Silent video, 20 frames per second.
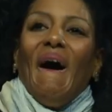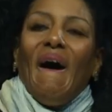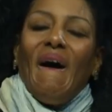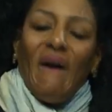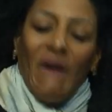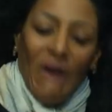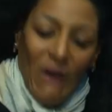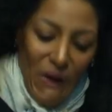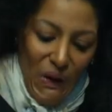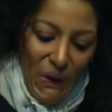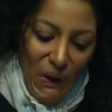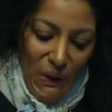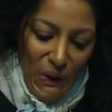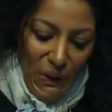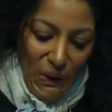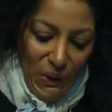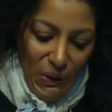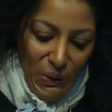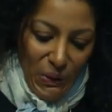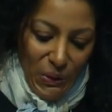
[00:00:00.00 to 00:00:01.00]

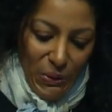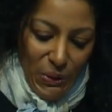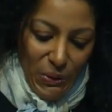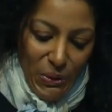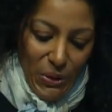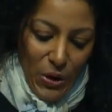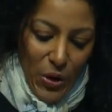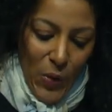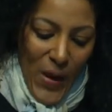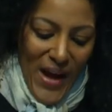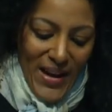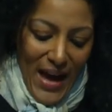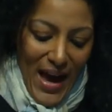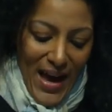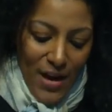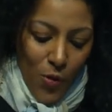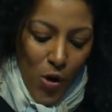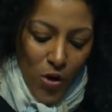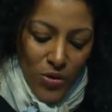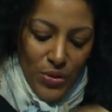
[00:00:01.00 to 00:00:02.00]
Well,
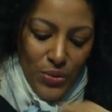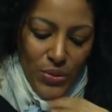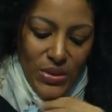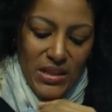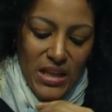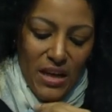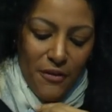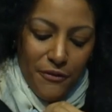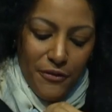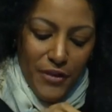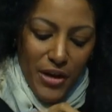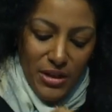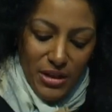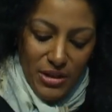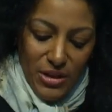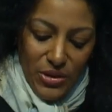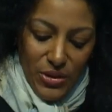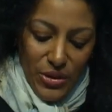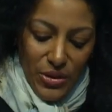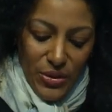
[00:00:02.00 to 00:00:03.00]
I want to say
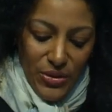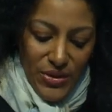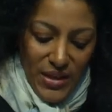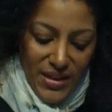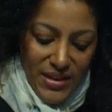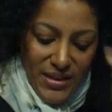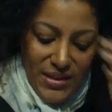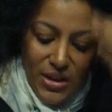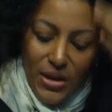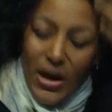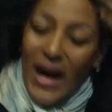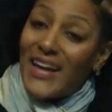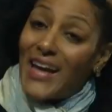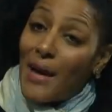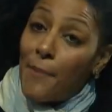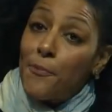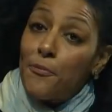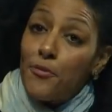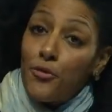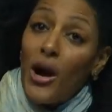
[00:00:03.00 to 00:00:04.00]
first that I
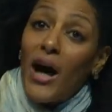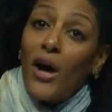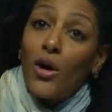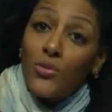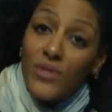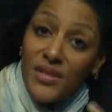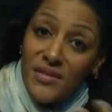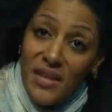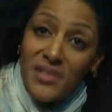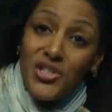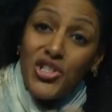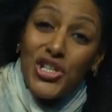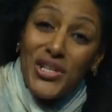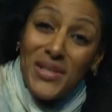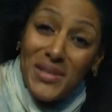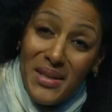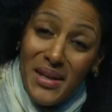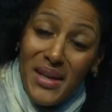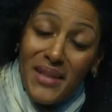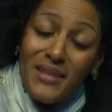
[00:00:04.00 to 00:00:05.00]
am proud that
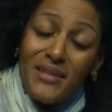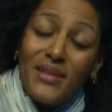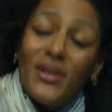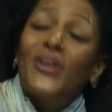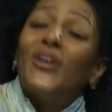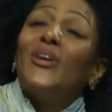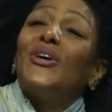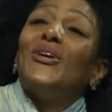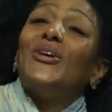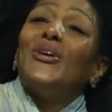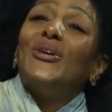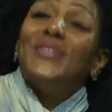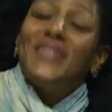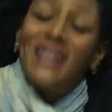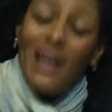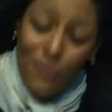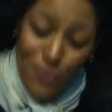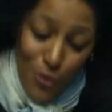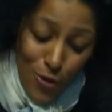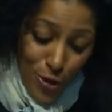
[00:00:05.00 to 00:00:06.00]
she's at
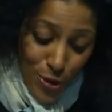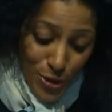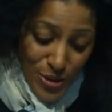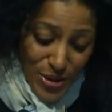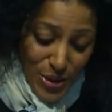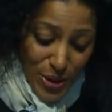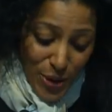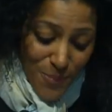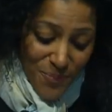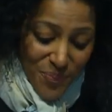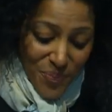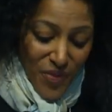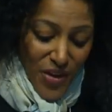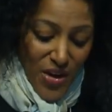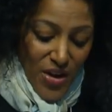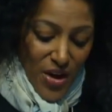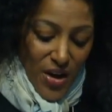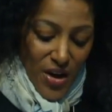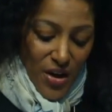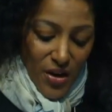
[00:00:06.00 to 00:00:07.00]
Davos.
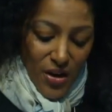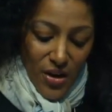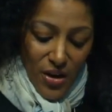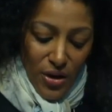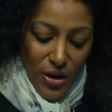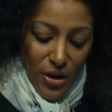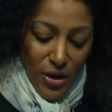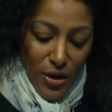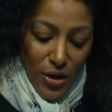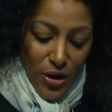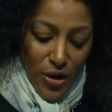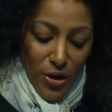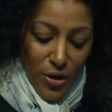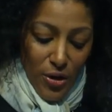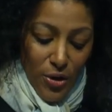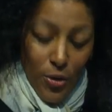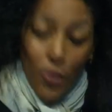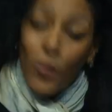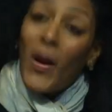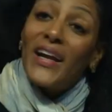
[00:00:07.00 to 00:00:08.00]

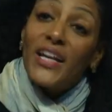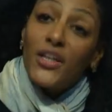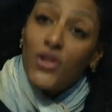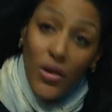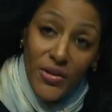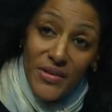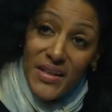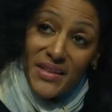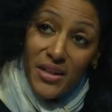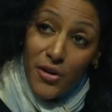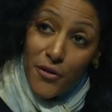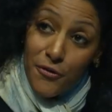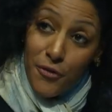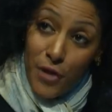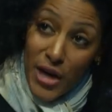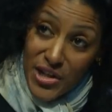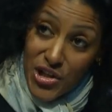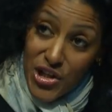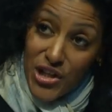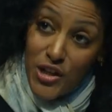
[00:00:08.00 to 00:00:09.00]
Well, not that her
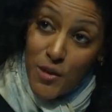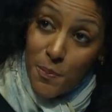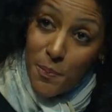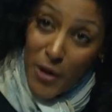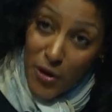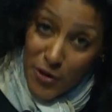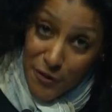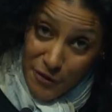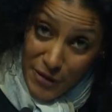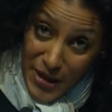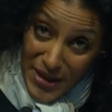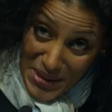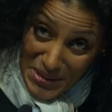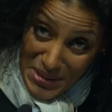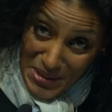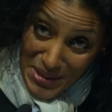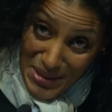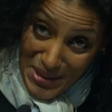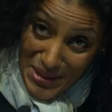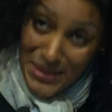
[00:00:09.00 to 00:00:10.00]
French is
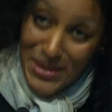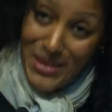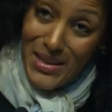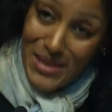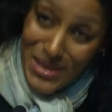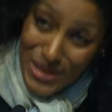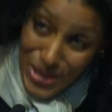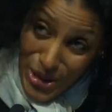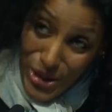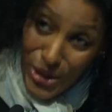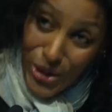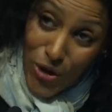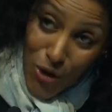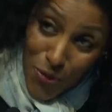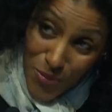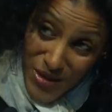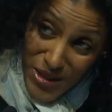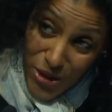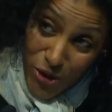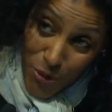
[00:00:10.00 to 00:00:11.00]
perfect, hein? It's
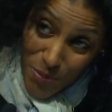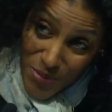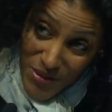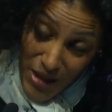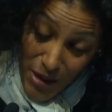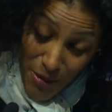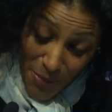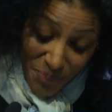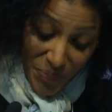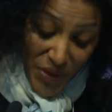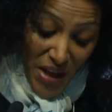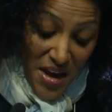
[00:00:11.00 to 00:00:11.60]
comme ci, comme ça.